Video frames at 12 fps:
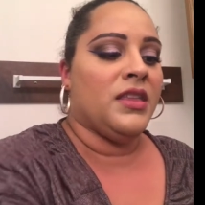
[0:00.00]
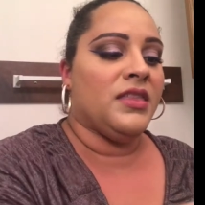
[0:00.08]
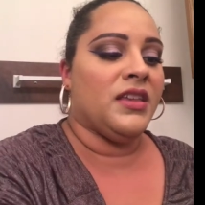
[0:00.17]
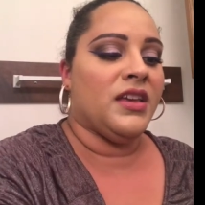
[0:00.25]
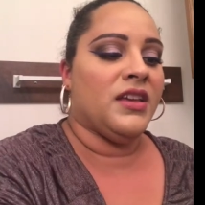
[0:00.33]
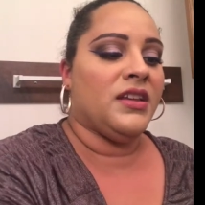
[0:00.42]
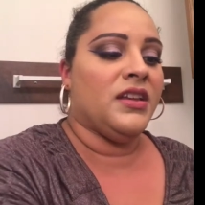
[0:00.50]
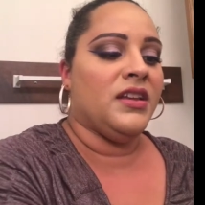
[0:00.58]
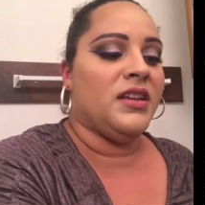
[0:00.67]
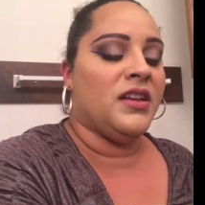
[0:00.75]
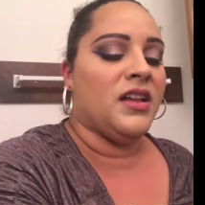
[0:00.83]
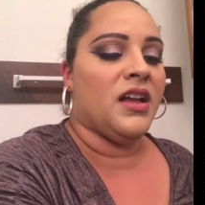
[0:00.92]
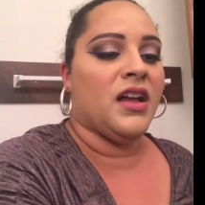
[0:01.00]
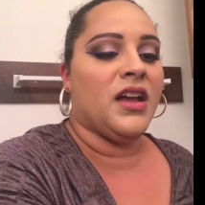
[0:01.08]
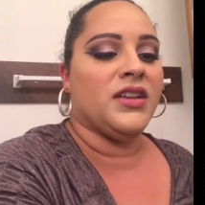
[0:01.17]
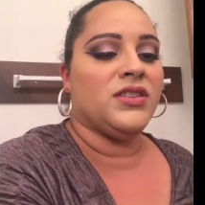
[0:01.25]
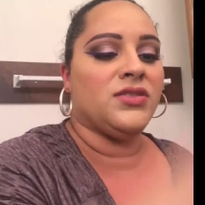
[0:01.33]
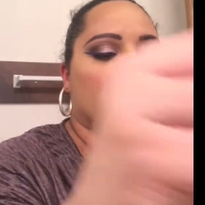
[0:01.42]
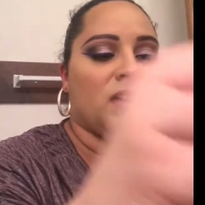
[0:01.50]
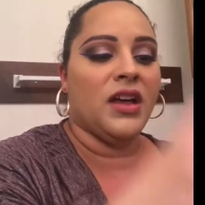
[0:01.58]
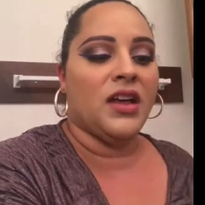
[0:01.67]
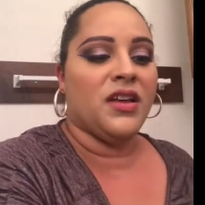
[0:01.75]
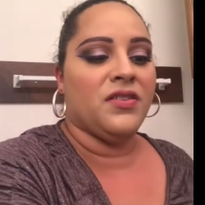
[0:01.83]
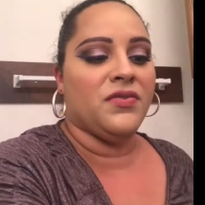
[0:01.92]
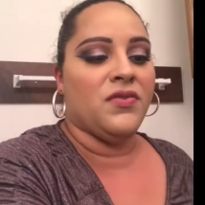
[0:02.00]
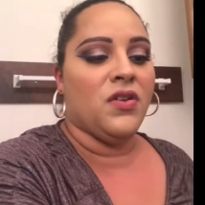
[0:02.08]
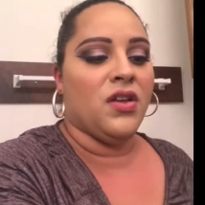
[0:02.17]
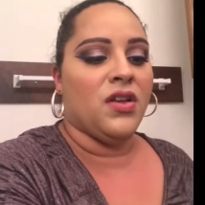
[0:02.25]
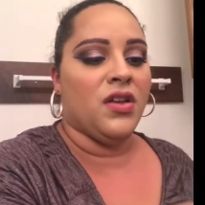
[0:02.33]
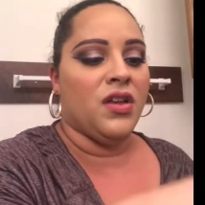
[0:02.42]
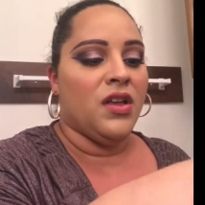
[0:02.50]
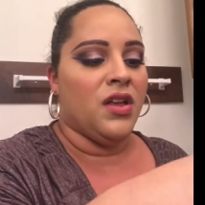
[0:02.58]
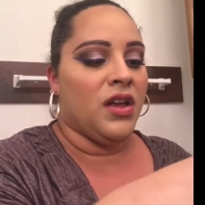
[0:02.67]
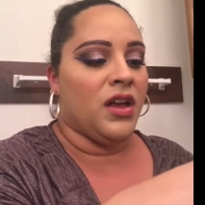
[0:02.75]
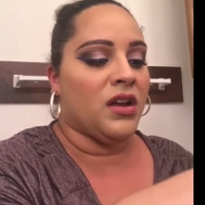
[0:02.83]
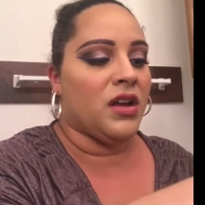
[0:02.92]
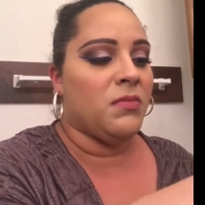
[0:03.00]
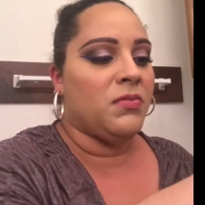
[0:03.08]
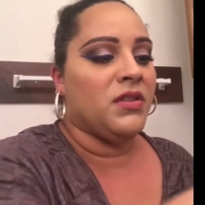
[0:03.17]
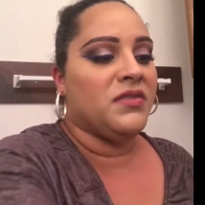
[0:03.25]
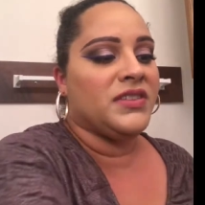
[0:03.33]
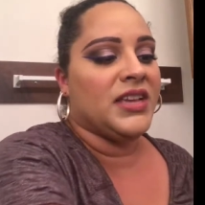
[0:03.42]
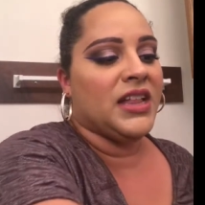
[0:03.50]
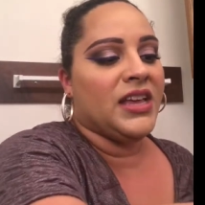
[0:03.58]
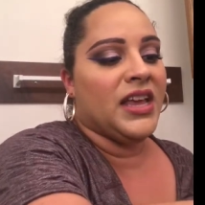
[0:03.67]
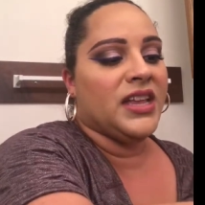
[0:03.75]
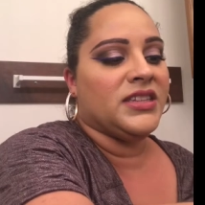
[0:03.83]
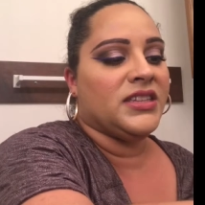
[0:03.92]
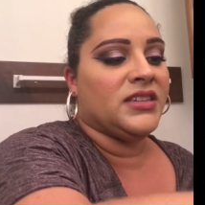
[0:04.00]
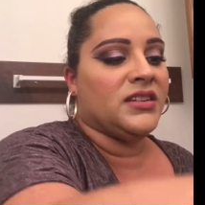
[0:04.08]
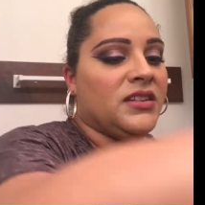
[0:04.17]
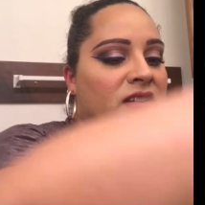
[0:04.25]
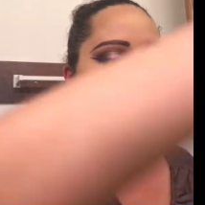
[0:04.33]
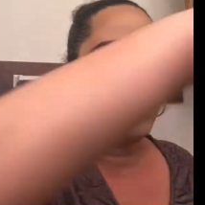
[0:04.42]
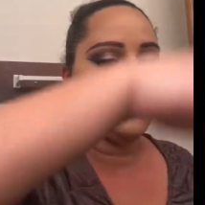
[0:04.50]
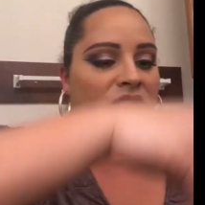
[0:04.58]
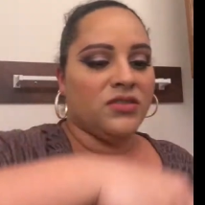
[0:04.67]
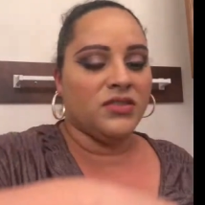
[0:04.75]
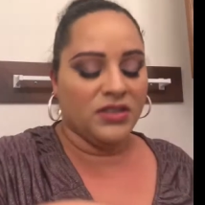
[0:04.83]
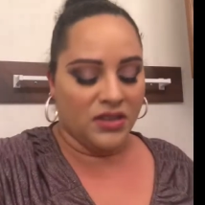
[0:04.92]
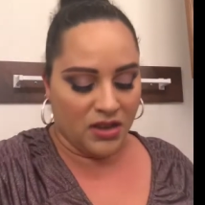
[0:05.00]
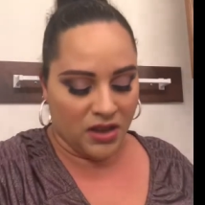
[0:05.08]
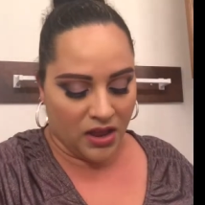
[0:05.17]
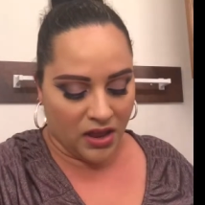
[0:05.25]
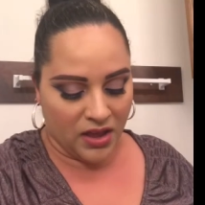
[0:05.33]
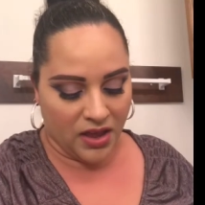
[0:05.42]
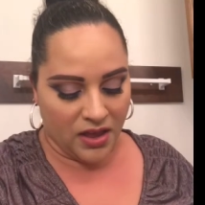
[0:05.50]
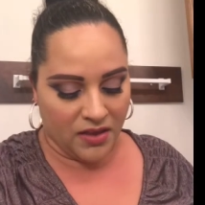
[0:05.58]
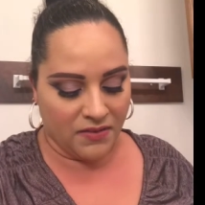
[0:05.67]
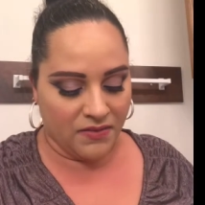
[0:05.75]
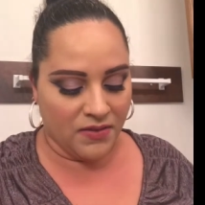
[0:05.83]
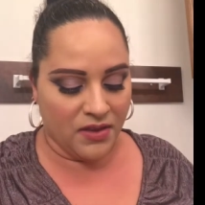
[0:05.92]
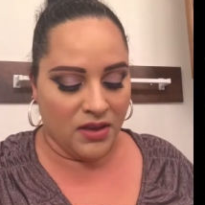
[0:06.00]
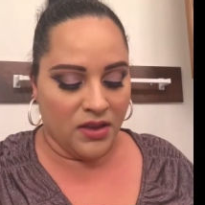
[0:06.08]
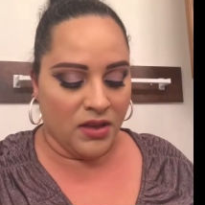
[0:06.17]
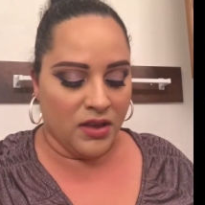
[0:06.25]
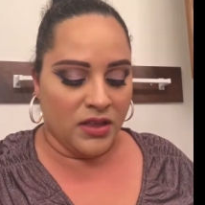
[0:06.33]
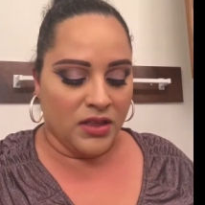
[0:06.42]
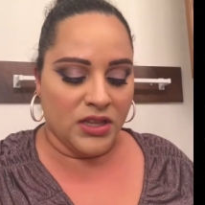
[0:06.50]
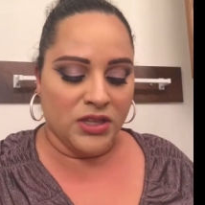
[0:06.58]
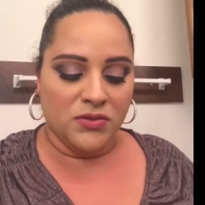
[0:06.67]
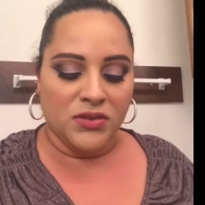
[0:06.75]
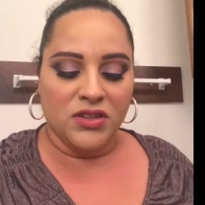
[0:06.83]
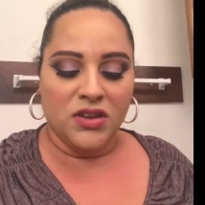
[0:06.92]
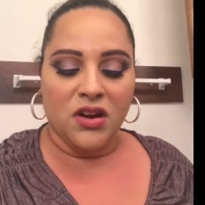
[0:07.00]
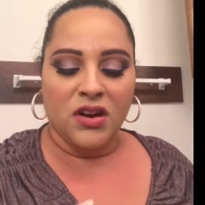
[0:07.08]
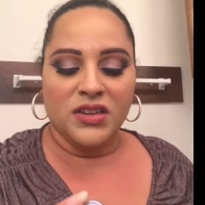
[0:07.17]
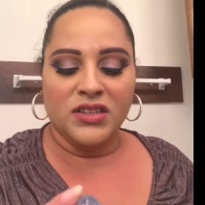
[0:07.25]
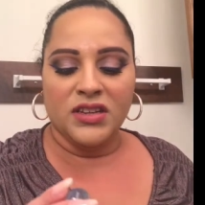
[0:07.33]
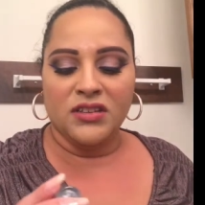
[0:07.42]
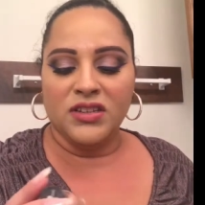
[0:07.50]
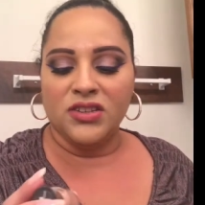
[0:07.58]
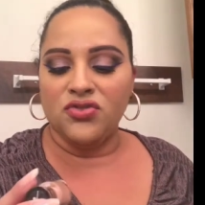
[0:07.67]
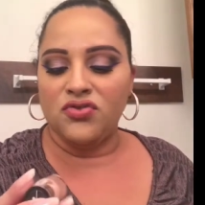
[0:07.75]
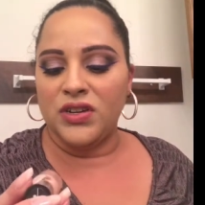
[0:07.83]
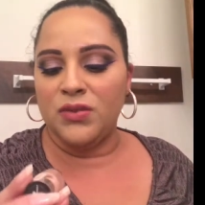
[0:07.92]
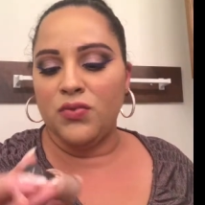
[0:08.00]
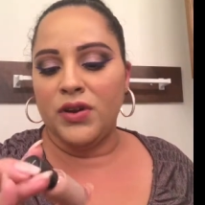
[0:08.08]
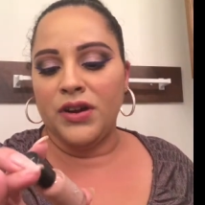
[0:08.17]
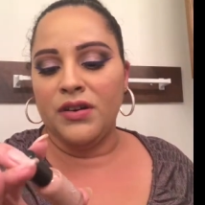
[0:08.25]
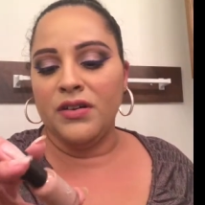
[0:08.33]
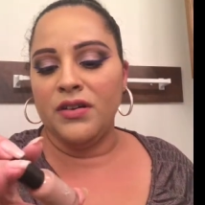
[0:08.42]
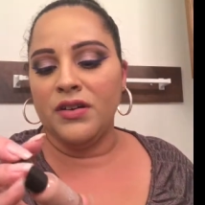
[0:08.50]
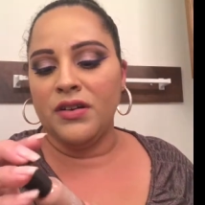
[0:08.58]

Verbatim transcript: Then I do have a couple of Sally Hansen colors. I have, this one is the Hard as Nails Extreme Wear.